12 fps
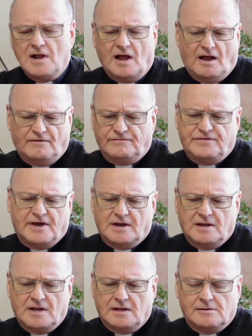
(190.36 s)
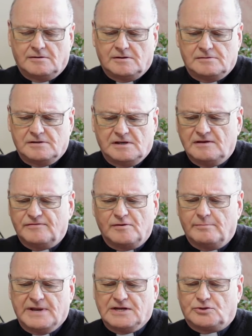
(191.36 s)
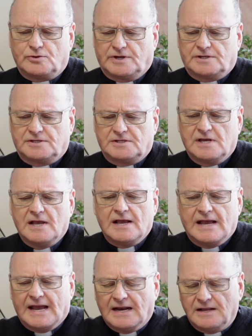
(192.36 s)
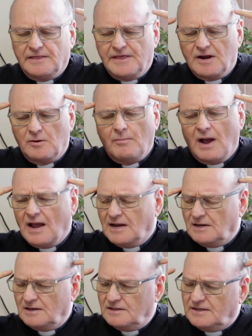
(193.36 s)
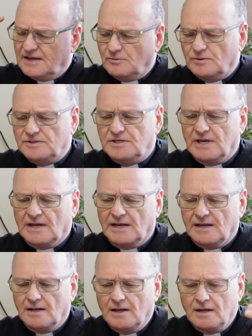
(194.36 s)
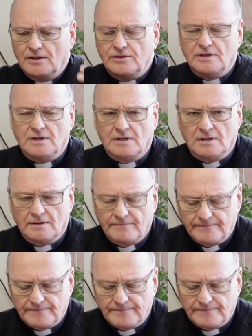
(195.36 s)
of the evil Matrix, and in their mind they would say the